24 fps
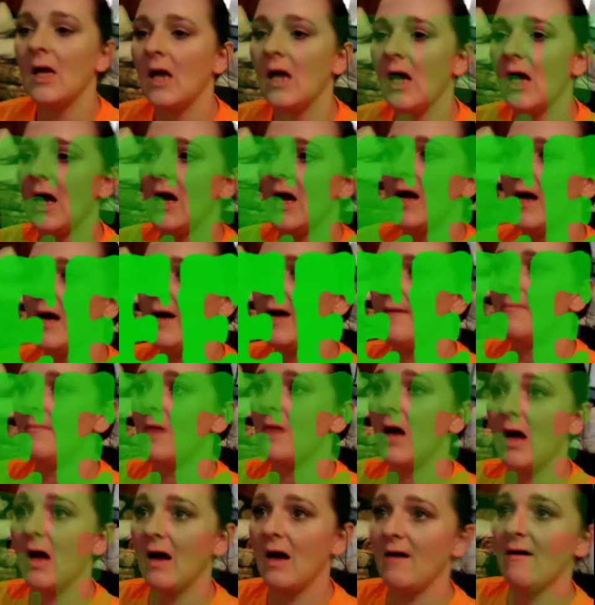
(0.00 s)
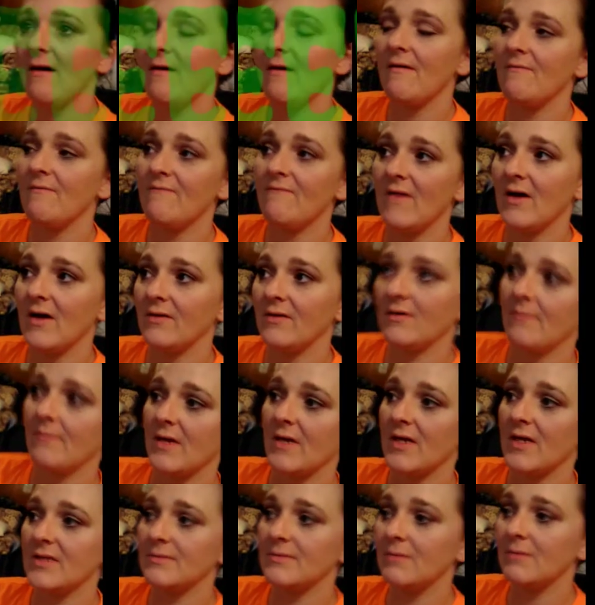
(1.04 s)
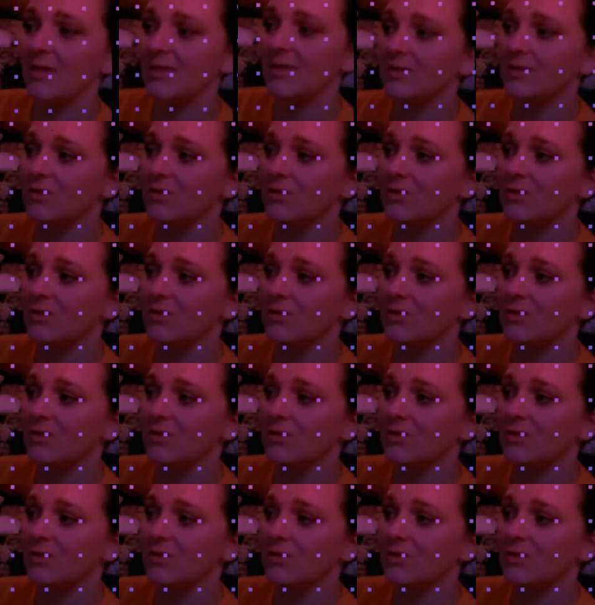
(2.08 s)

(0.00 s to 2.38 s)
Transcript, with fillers: I have found the best place